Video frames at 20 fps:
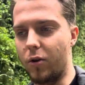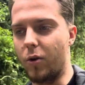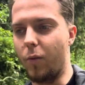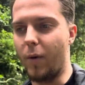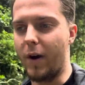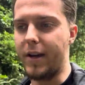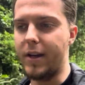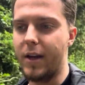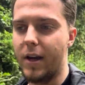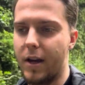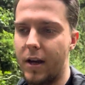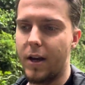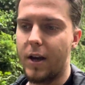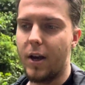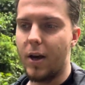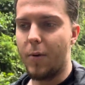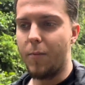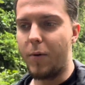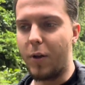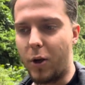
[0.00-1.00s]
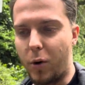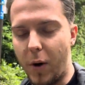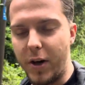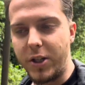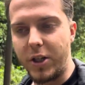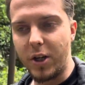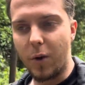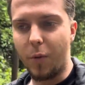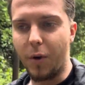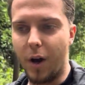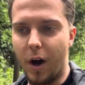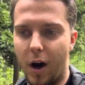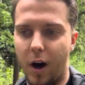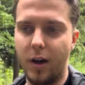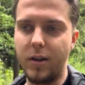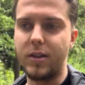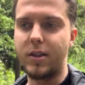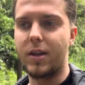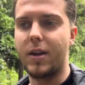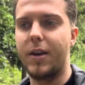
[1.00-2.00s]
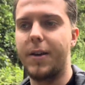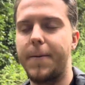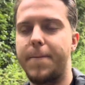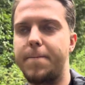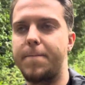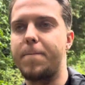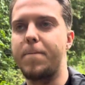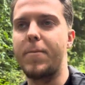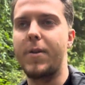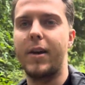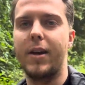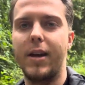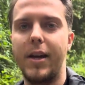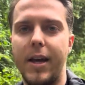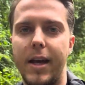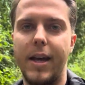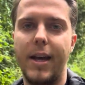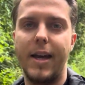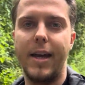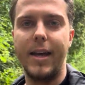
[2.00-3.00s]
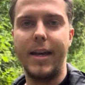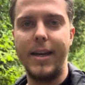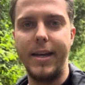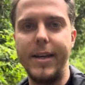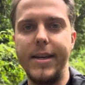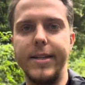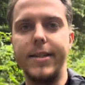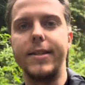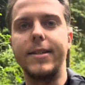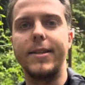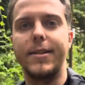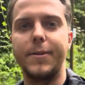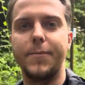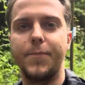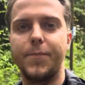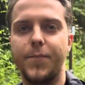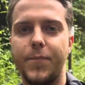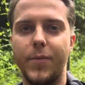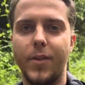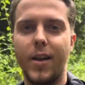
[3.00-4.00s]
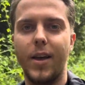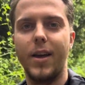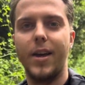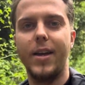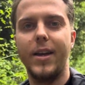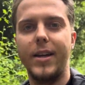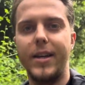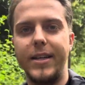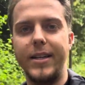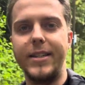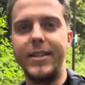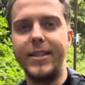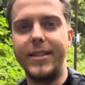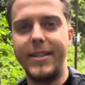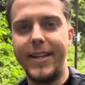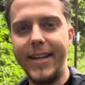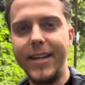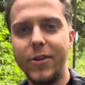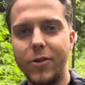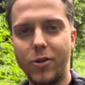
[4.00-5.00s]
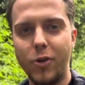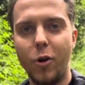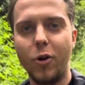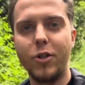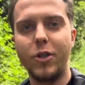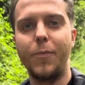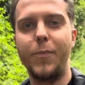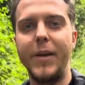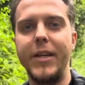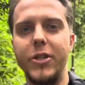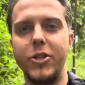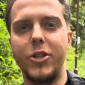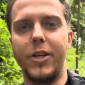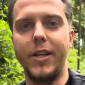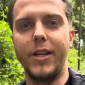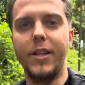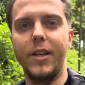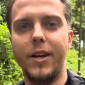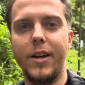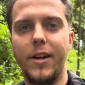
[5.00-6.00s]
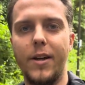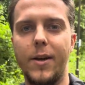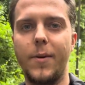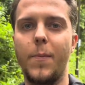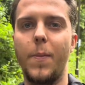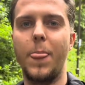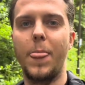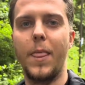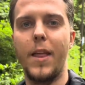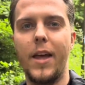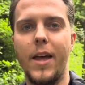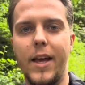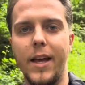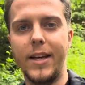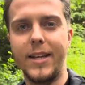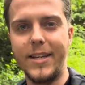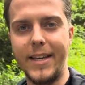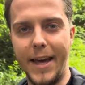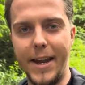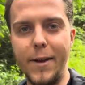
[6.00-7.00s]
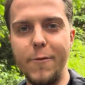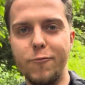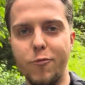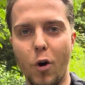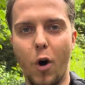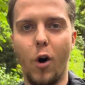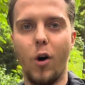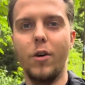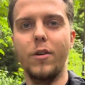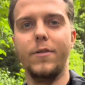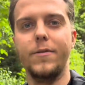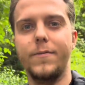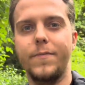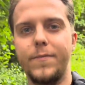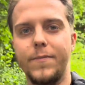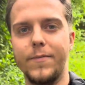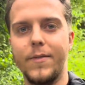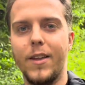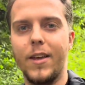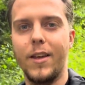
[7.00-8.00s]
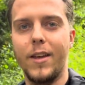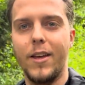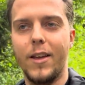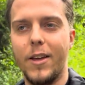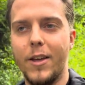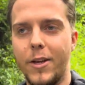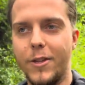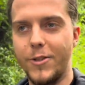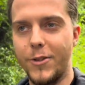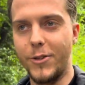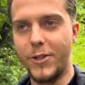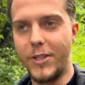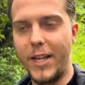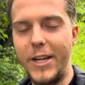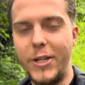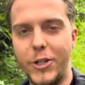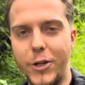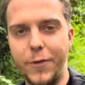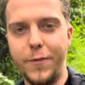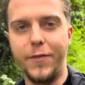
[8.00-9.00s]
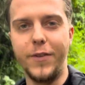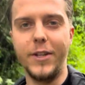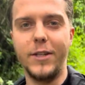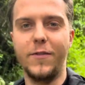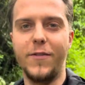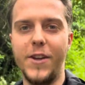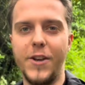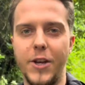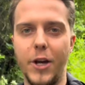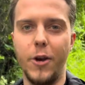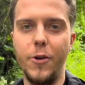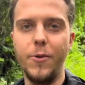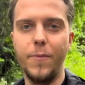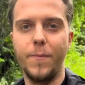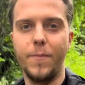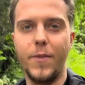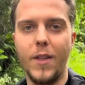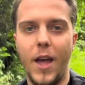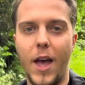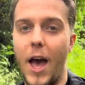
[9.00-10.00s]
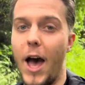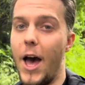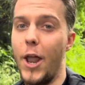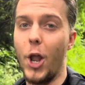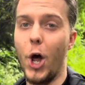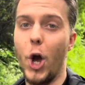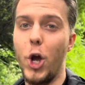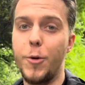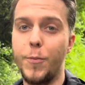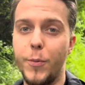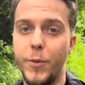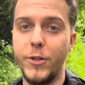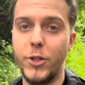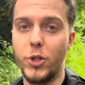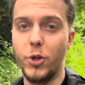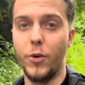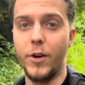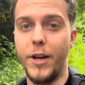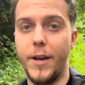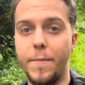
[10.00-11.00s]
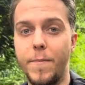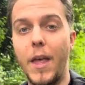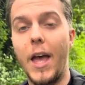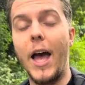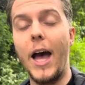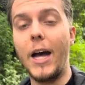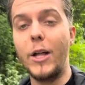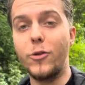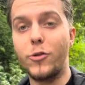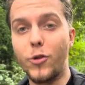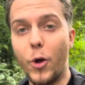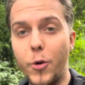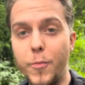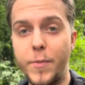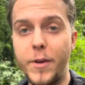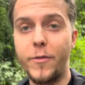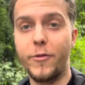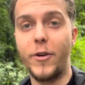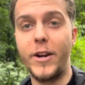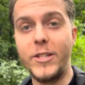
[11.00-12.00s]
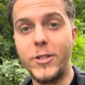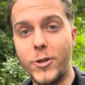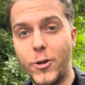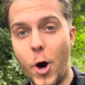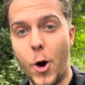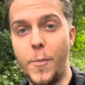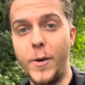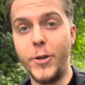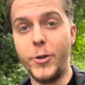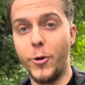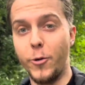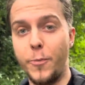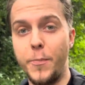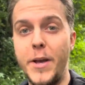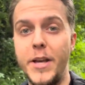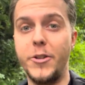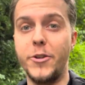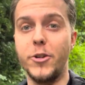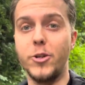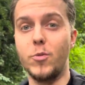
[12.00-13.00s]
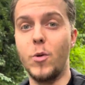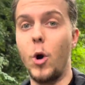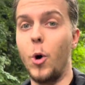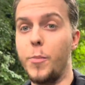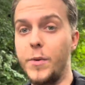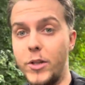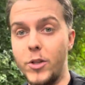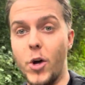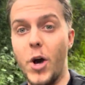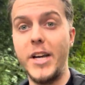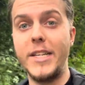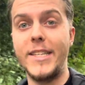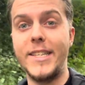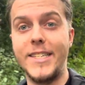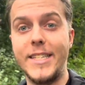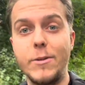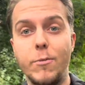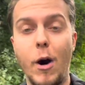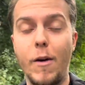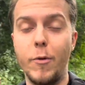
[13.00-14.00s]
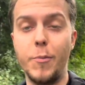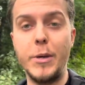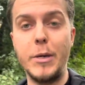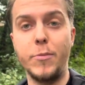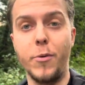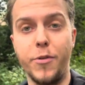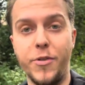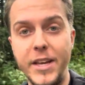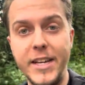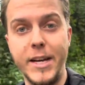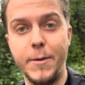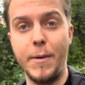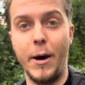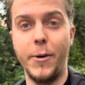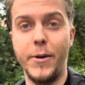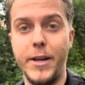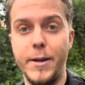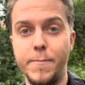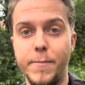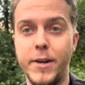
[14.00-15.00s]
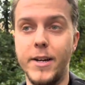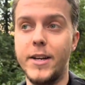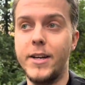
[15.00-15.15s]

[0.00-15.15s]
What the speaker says: the way. But the question I want to ask is, did Dr Beeching get it wrong? So stay tuned for this video and I hope you enjoy it. And don't be afraid to comment your opinion as well. It'd be nice to see what other people think about him.